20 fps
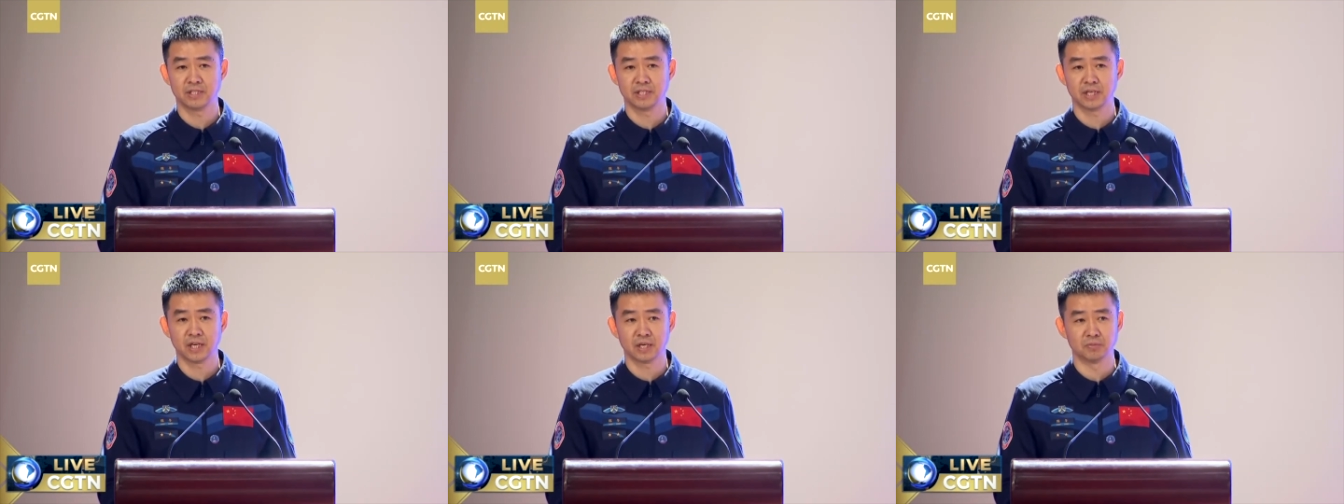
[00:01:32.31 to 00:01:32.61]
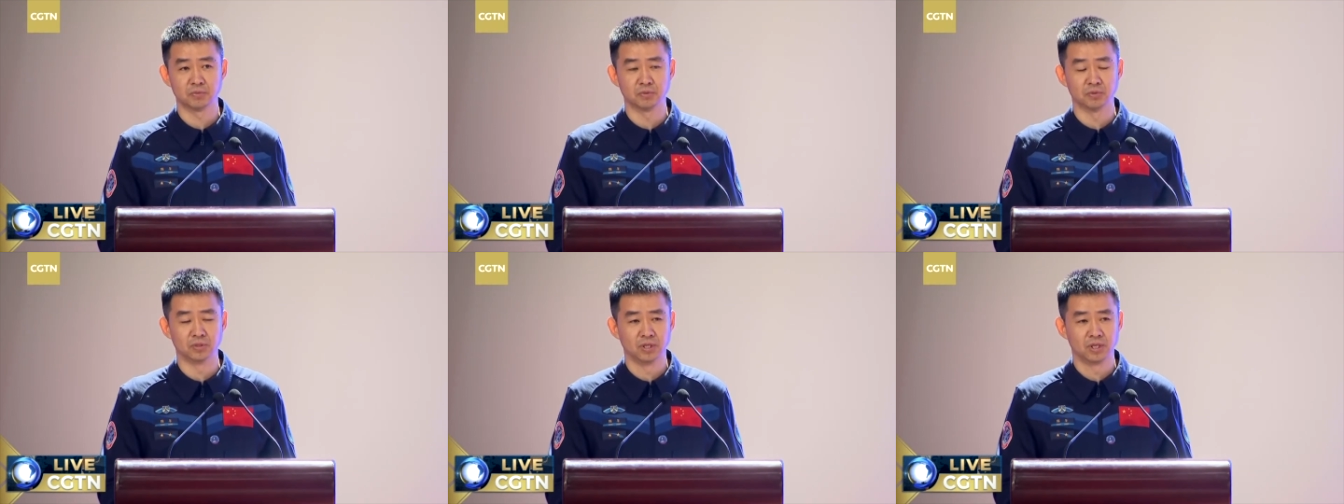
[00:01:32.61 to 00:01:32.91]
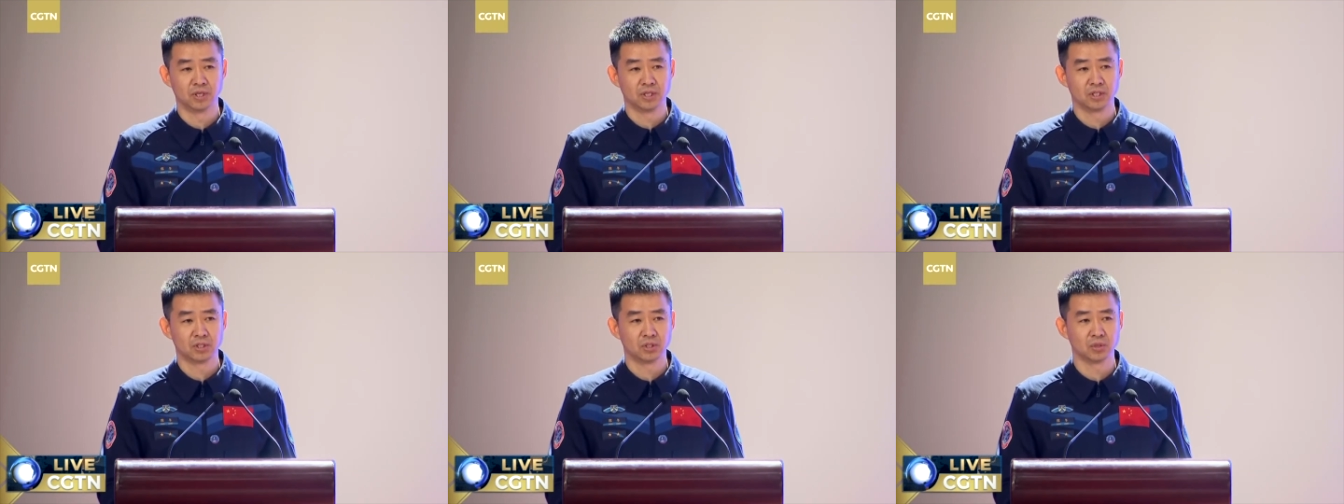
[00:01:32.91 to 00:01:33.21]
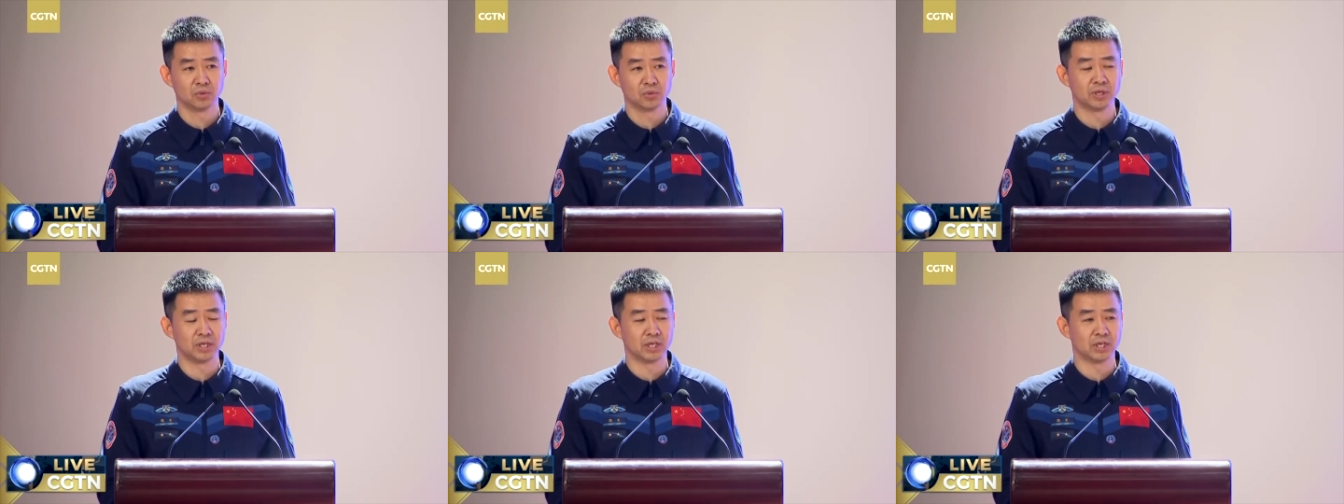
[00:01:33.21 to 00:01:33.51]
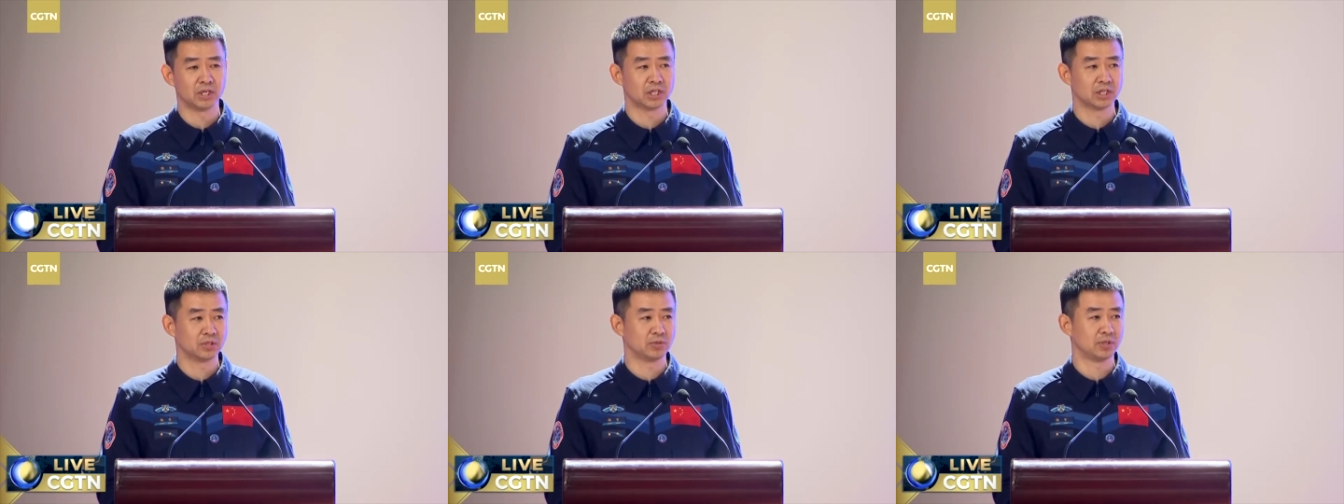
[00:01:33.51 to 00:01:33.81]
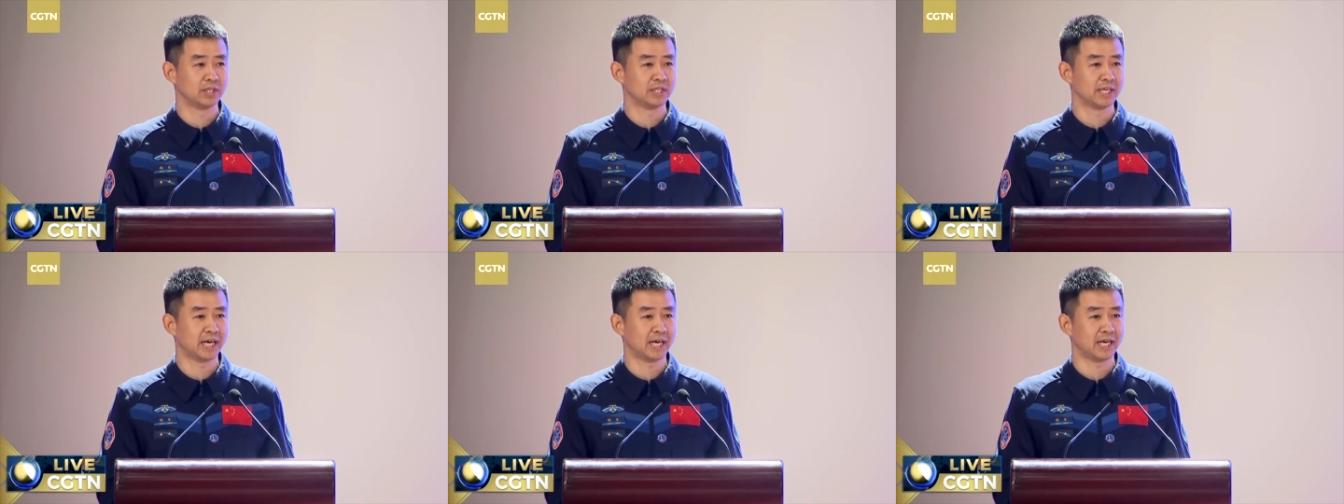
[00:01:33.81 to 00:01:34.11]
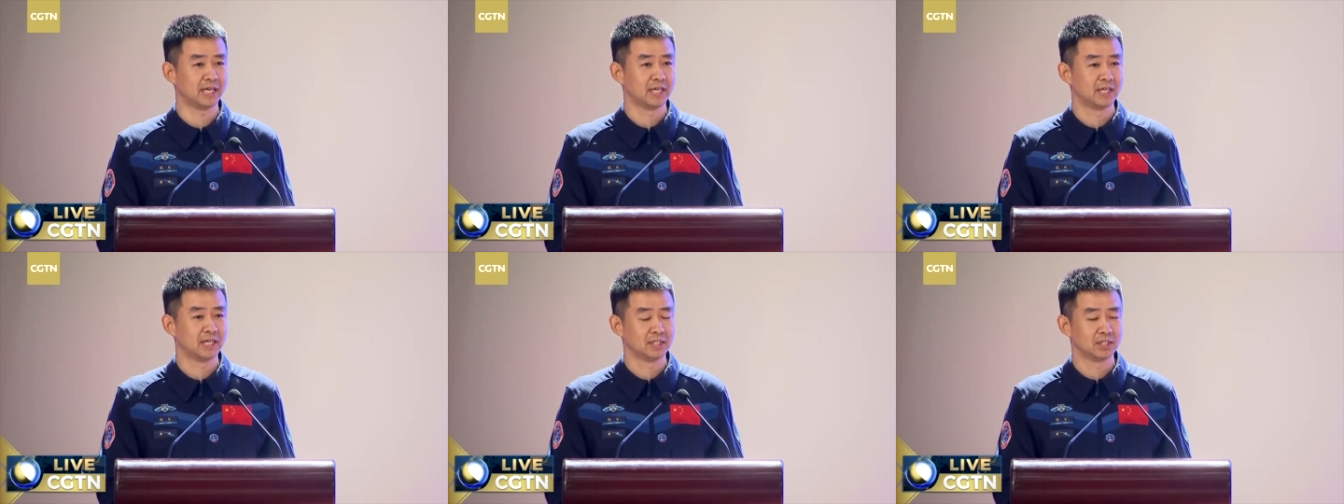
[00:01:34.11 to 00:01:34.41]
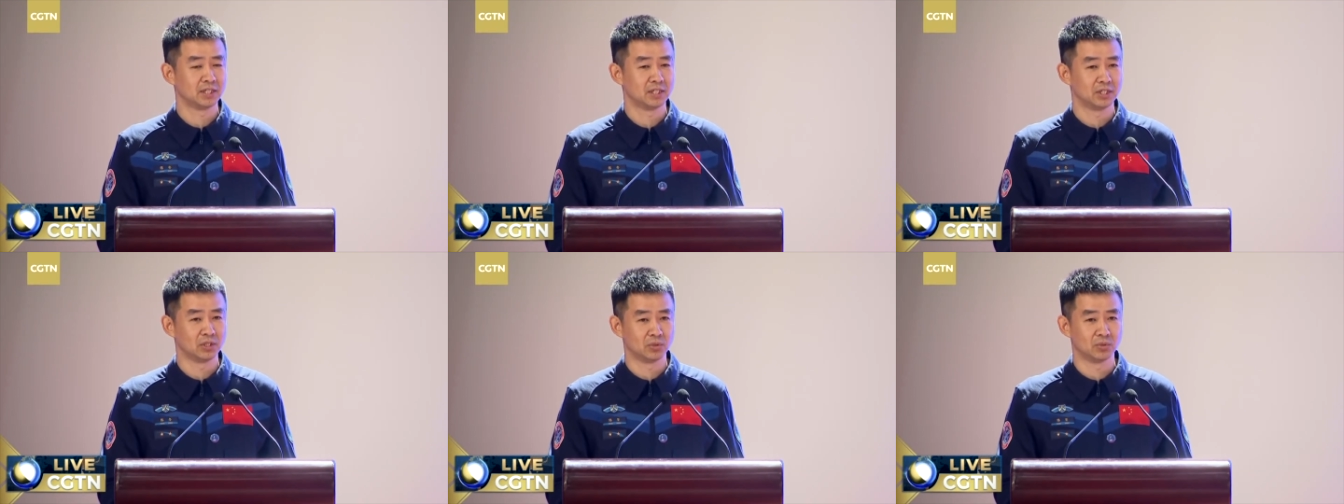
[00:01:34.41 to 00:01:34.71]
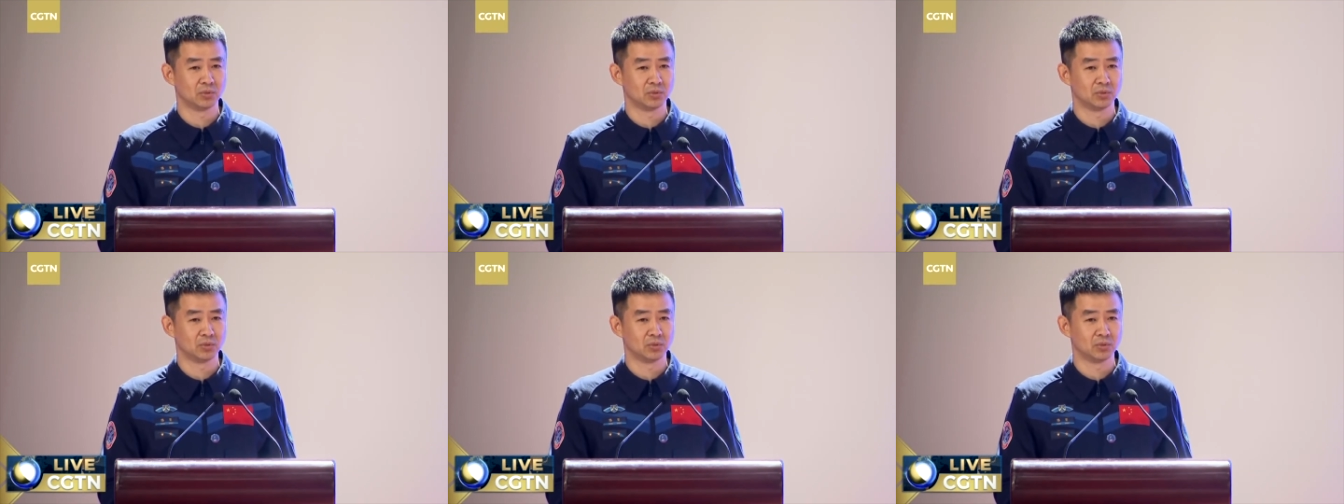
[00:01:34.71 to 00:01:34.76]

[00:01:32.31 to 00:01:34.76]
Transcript: and the launch of space telescopes